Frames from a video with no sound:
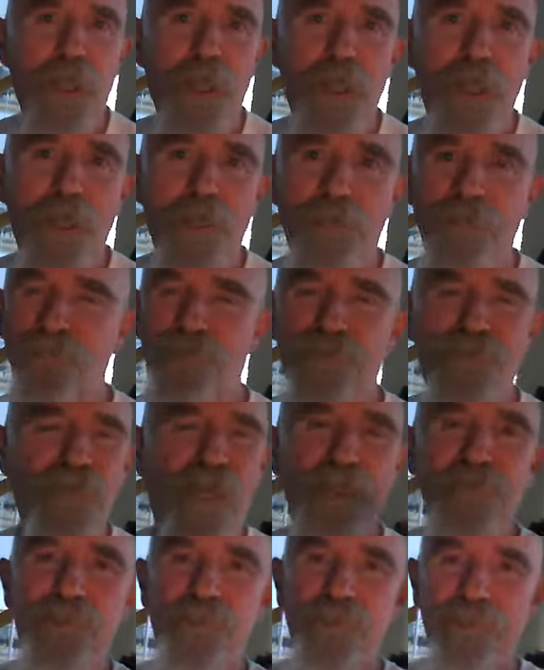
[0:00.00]
And there's
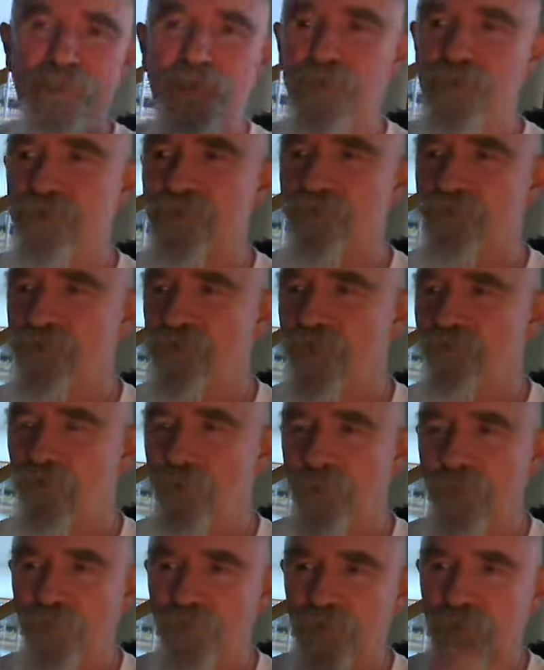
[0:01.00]
tons and tons of stuff
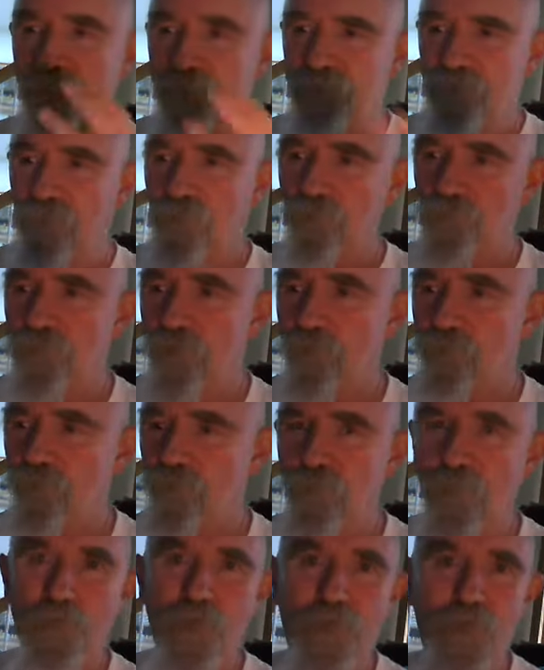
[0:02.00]
about the like the old
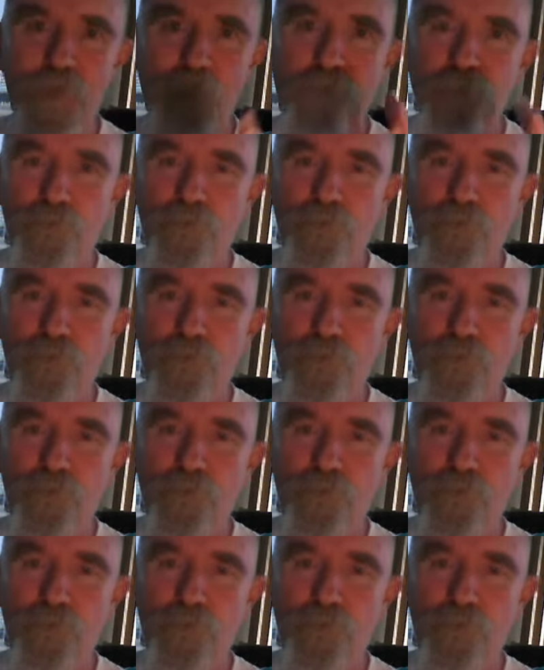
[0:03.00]
WMAL,